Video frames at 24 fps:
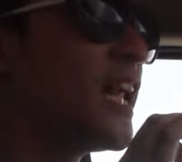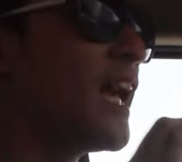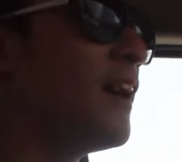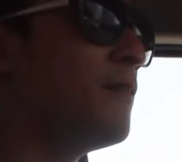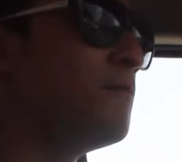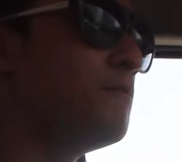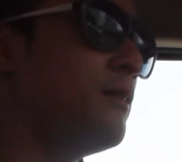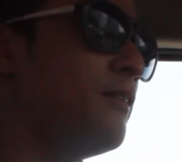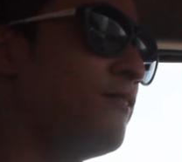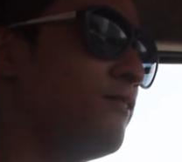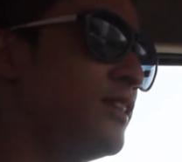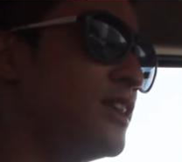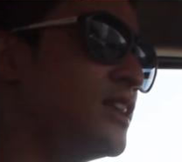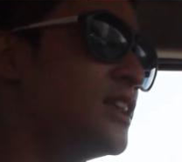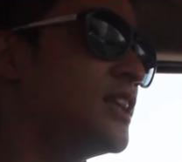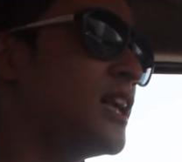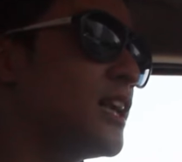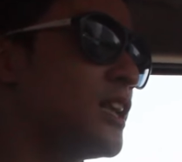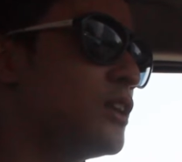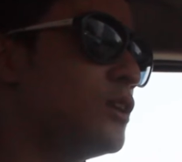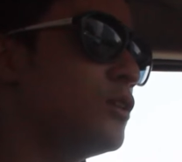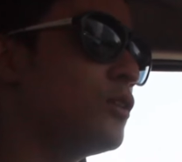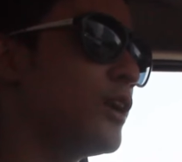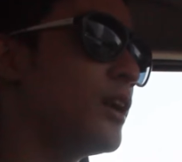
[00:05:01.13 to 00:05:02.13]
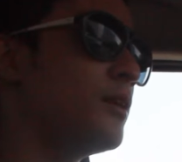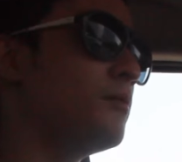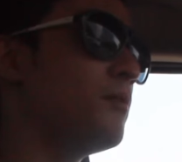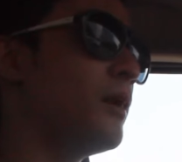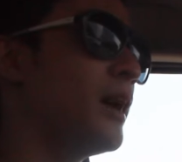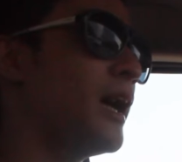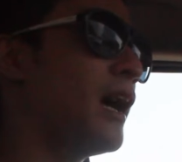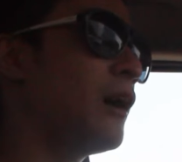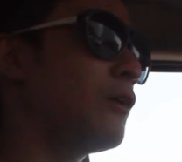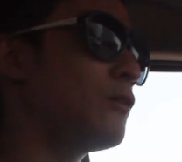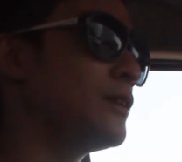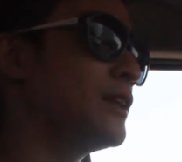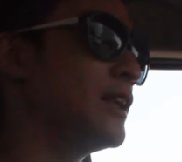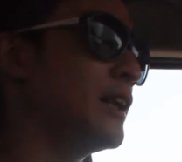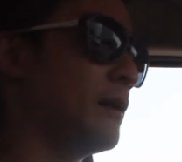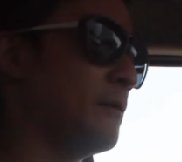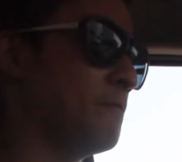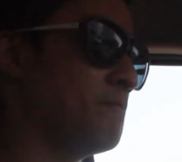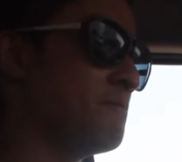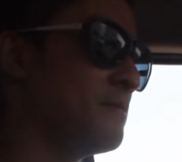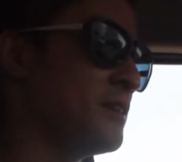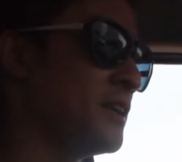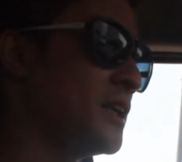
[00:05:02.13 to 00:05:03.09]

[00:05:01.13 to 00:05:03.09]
MPVs that you can buy out there.